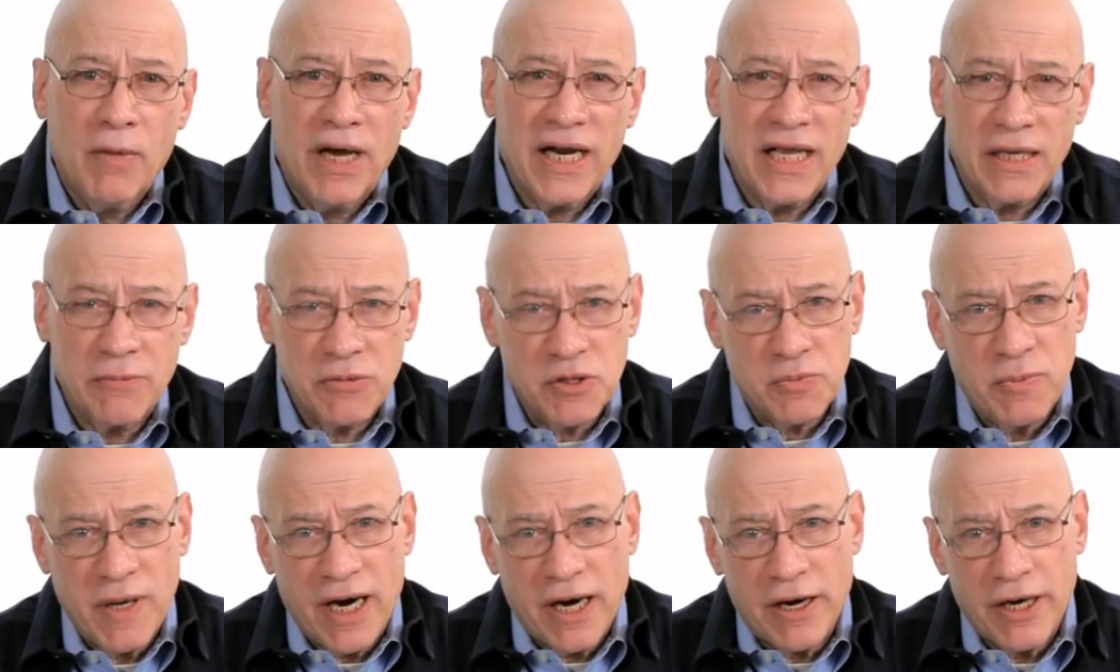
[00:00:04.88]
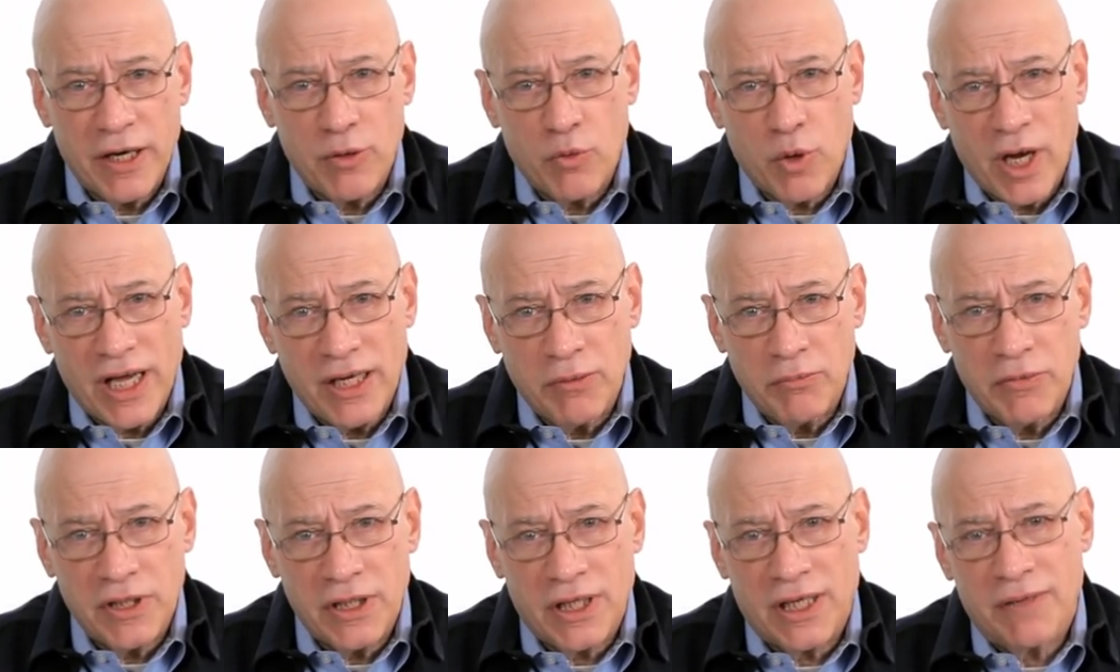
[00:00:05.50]
My name is Barry
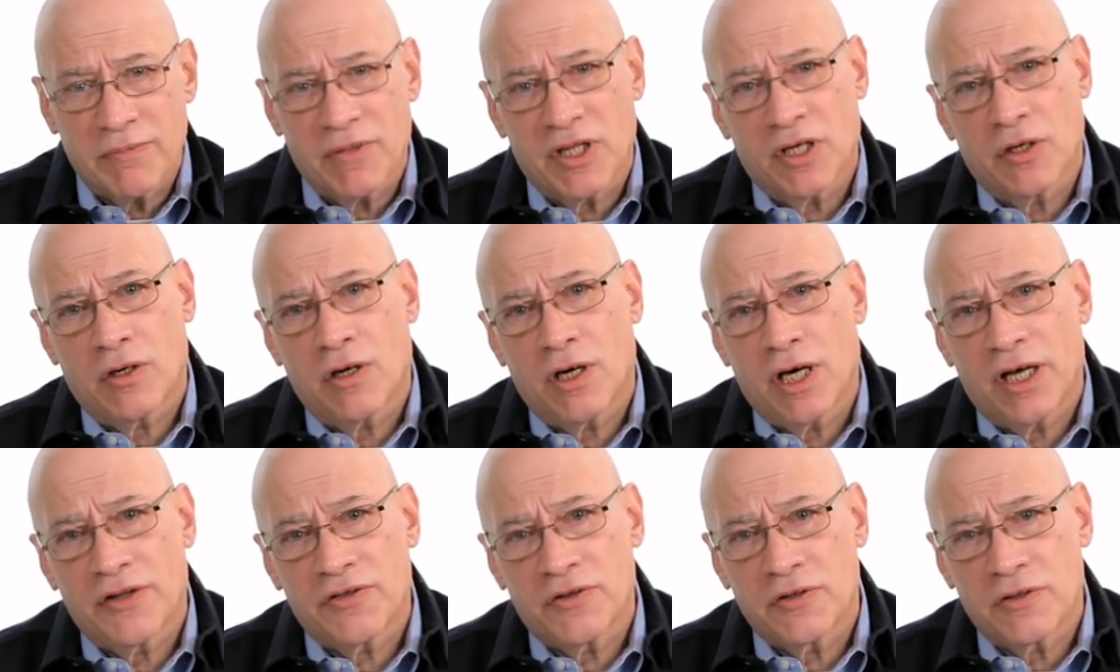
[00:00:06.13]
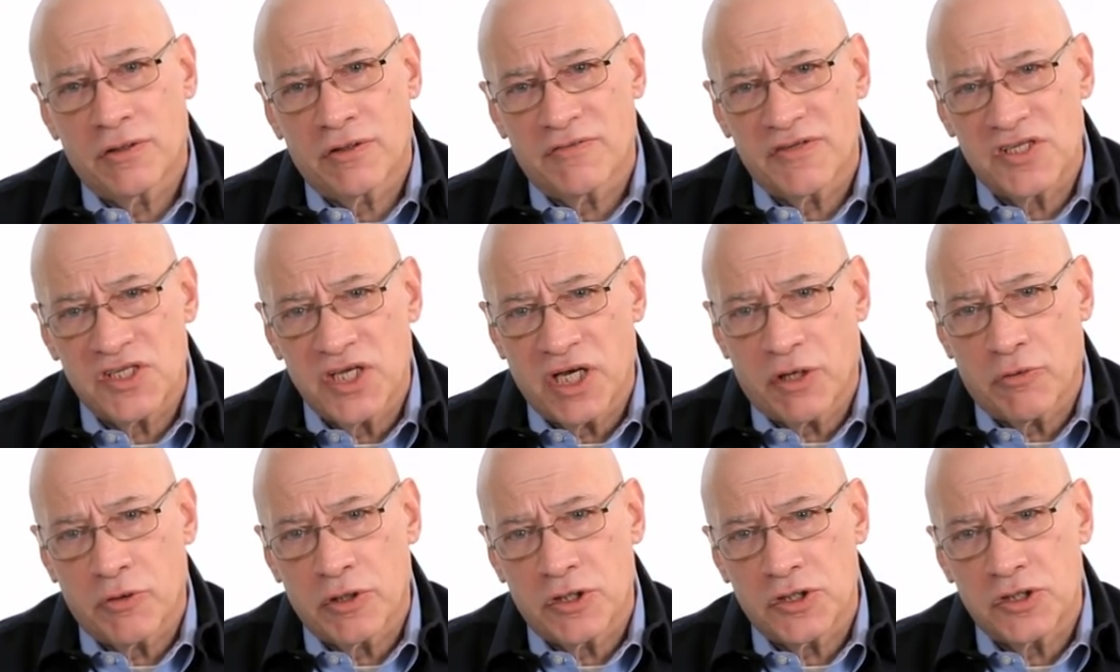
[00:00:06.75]
Reitman. I'm the author of
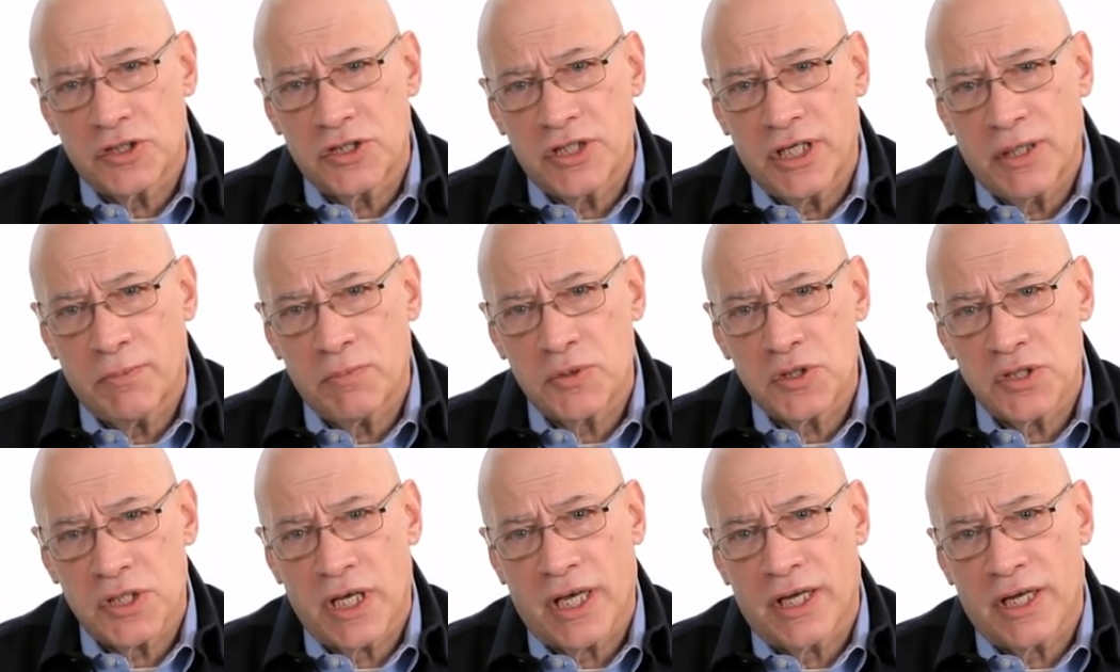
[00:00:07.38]
Secrets, Tips,